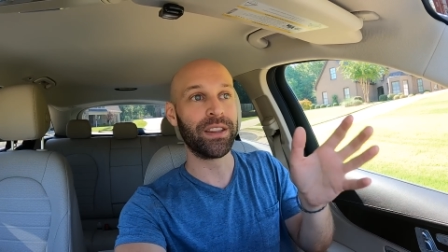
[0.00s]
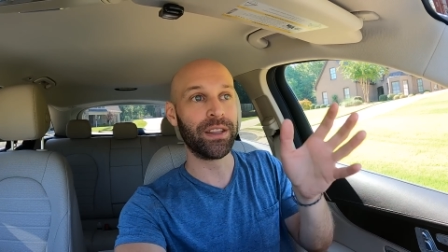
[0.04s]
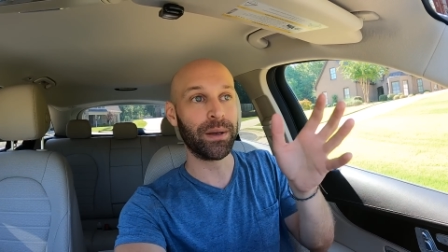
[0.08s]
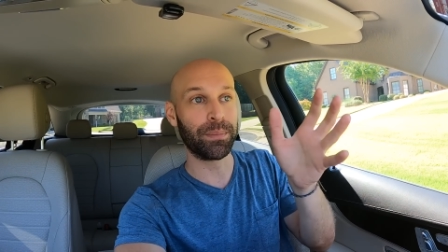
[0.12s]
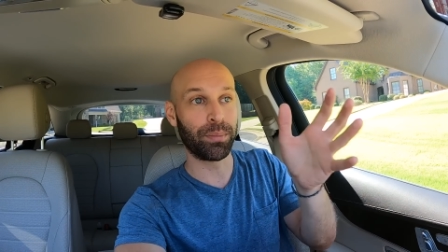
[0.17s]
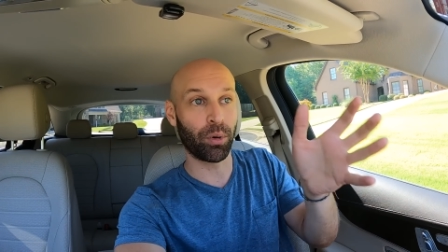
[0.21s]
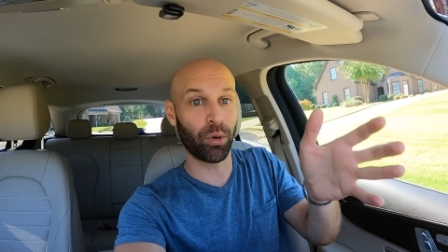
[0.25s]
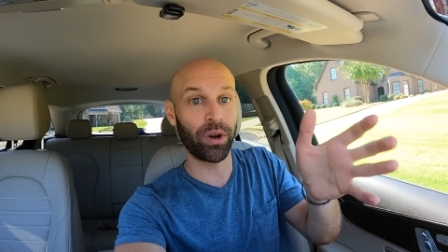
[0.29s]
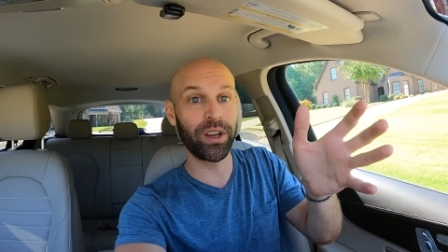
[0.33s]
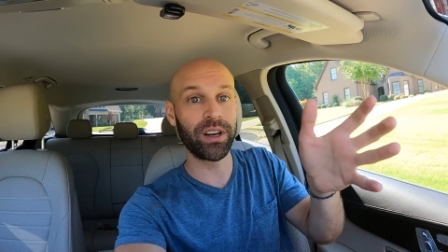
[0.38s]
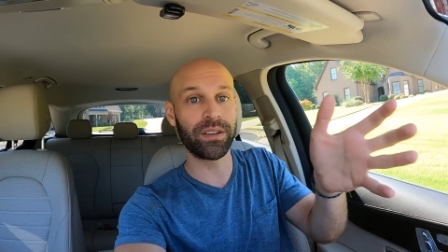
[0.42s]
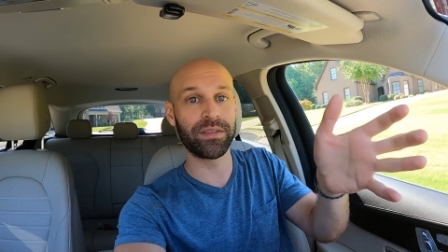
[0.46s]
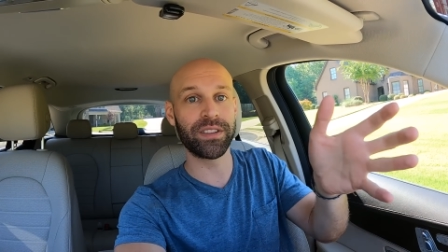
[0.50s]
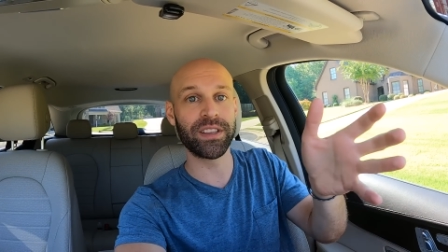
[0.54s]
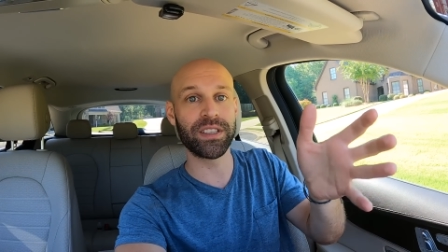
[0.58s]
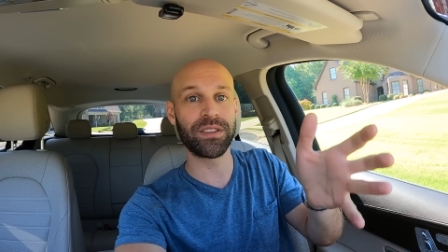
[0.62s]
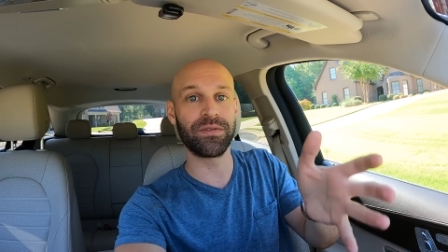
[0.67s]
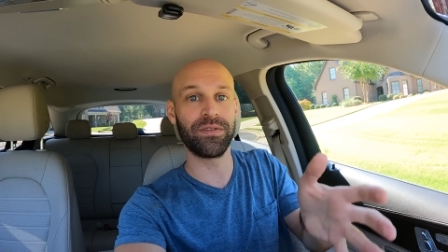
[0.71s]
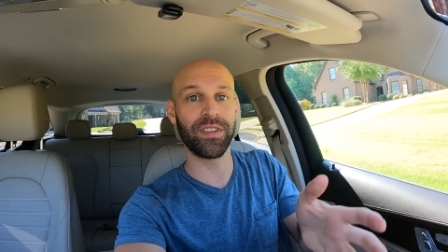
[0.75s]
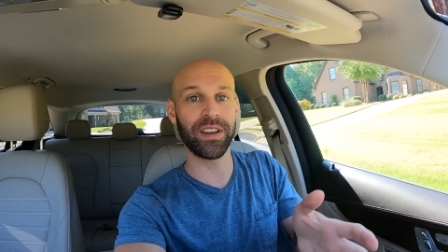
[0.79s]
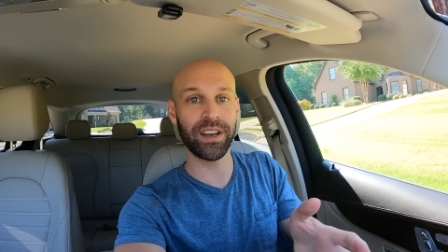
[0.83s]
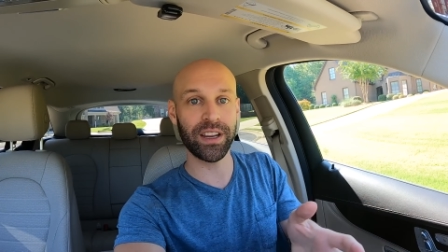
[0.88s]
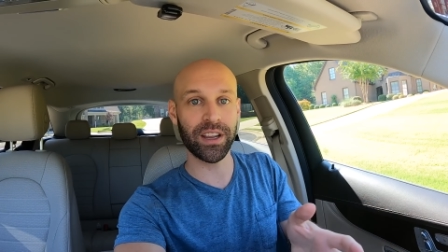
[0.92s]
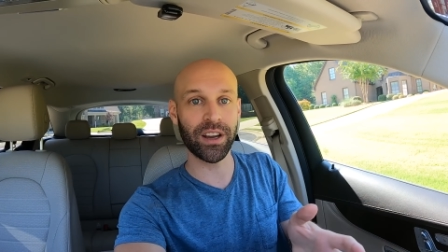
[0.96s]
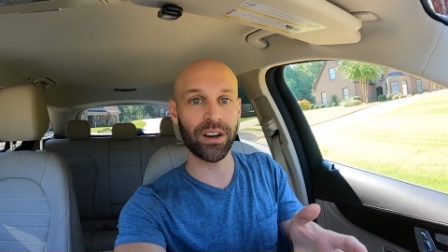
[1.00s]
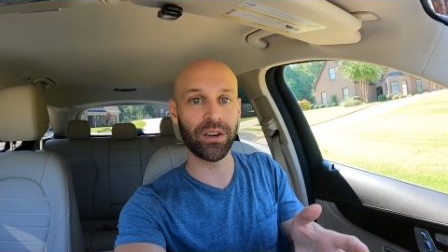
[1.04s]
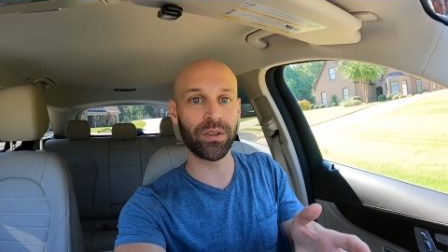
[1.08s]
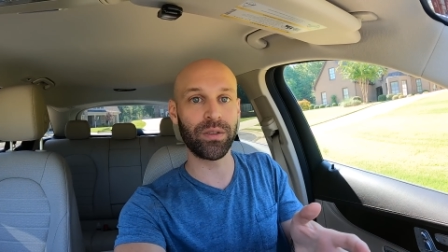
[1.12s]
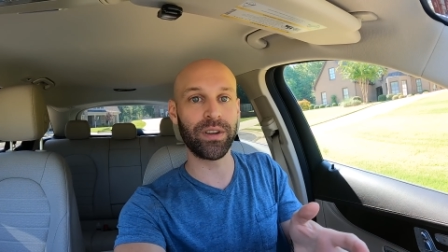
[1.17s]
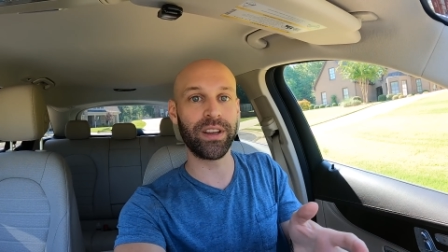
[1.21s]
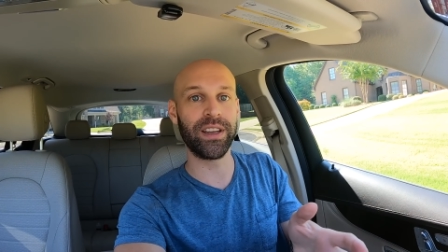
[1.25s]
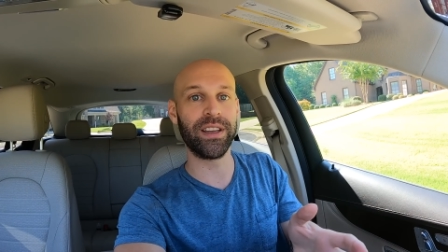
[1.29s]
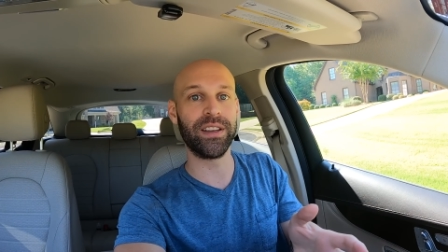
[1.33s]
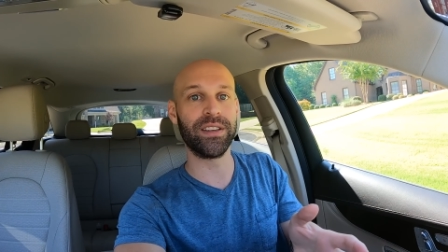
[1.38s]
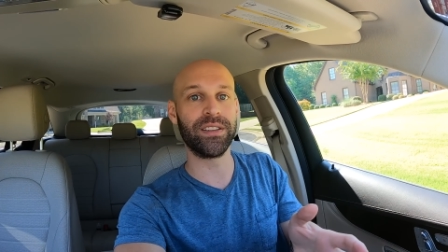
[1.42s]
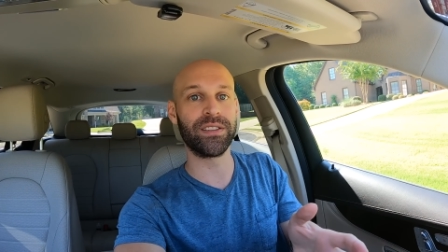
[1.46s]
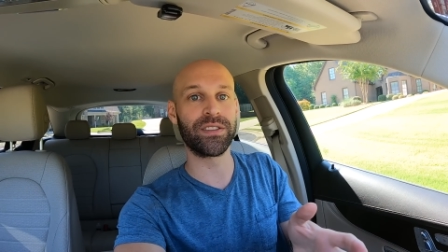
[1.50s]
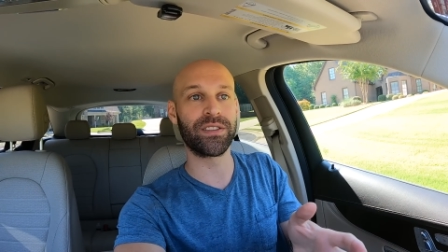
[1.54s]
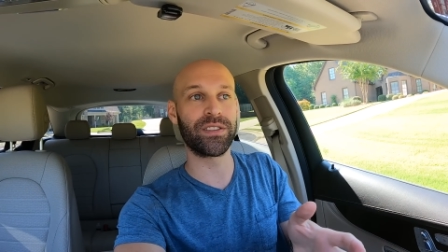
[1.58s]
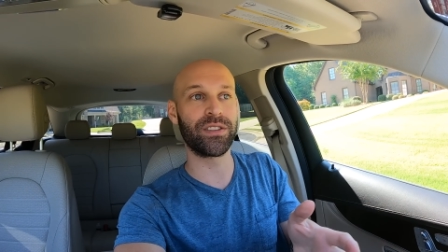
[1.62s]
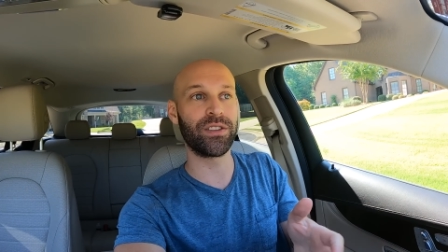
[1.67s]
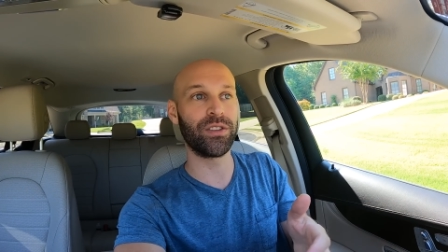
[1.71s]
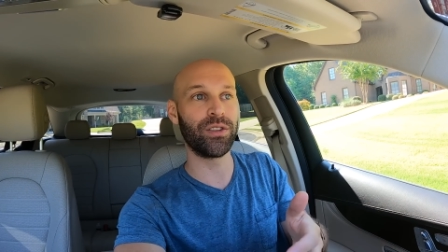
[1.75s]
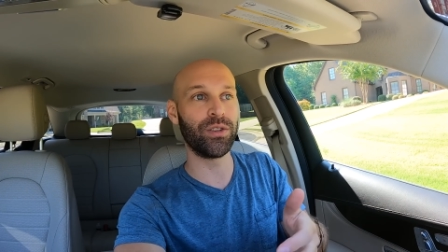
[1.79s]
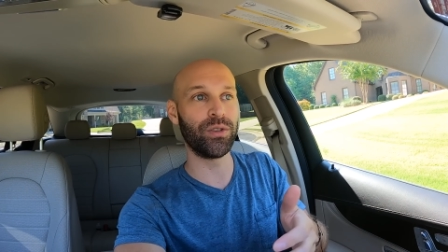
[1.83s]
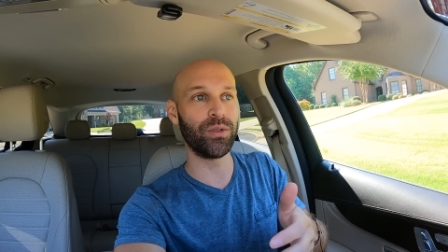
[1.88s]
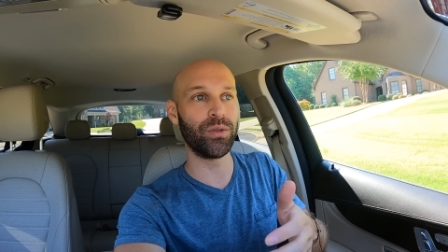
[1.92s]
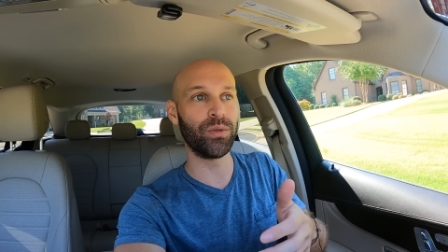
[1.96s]
The point of this video is
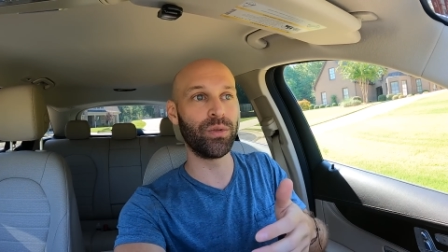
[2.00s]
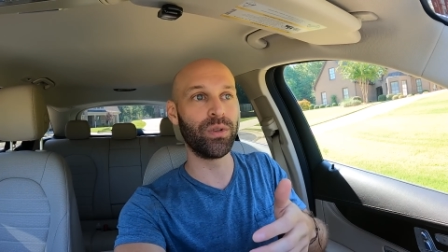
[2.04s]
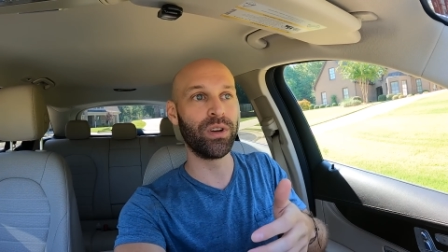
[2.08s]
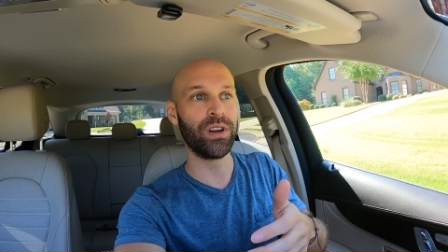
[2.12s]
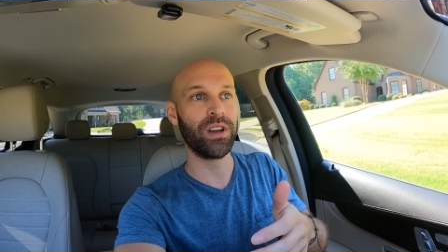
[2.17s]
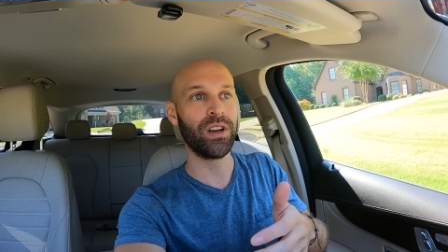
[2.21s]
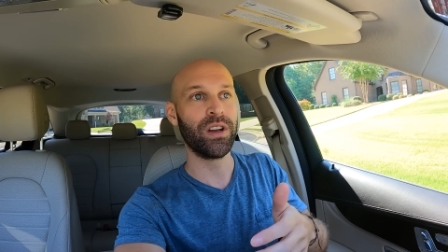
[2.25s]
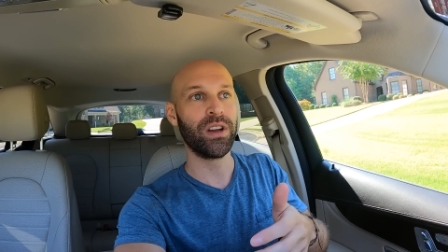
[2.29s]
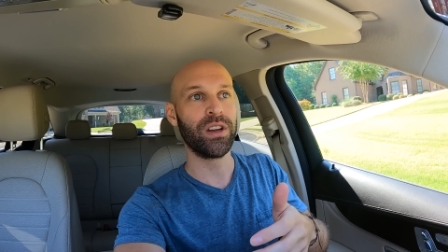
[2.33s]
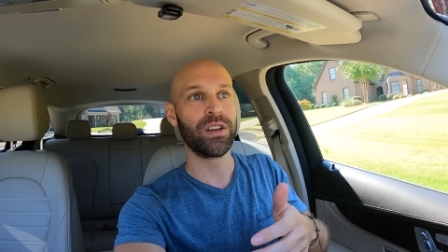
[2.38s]
to